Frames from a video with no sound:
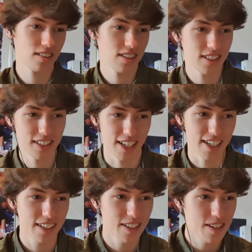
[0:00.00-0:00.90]
Yeah.
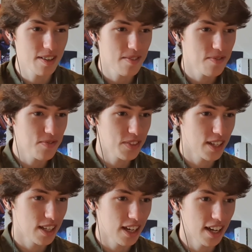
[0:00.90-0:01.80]

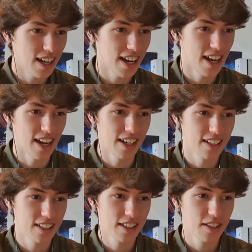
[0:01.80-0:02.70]

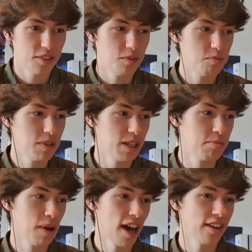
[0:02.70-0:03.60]
Me and
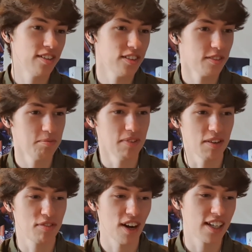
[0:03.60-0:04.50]
Ben made
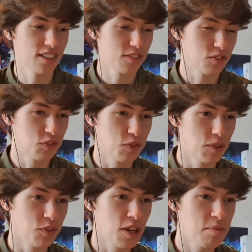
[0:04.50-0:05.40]
friends. We
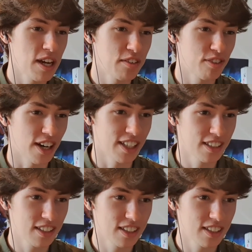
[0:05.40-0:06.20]
remade friends.